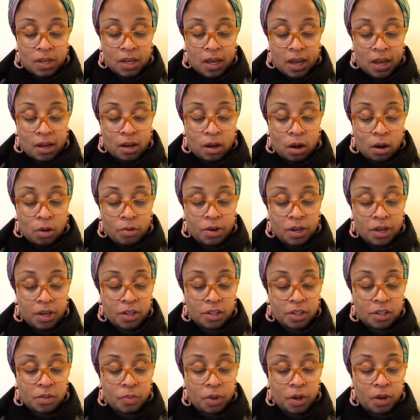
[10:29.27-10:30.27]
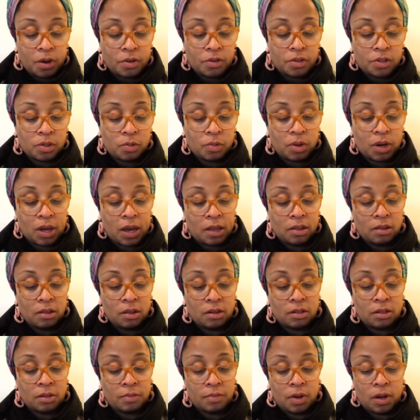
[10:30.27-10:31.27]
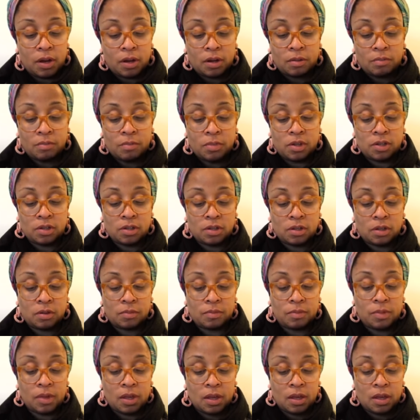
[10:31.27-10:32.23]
I had already experienced when I looked upon a Muslim,